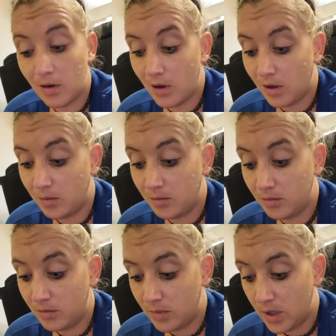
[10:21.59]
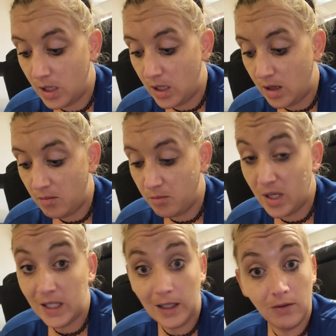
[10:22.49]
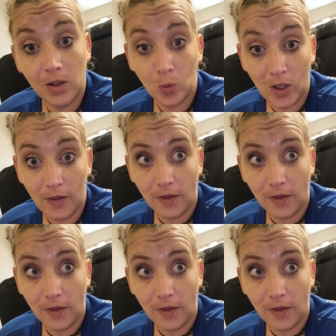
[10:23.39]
But even with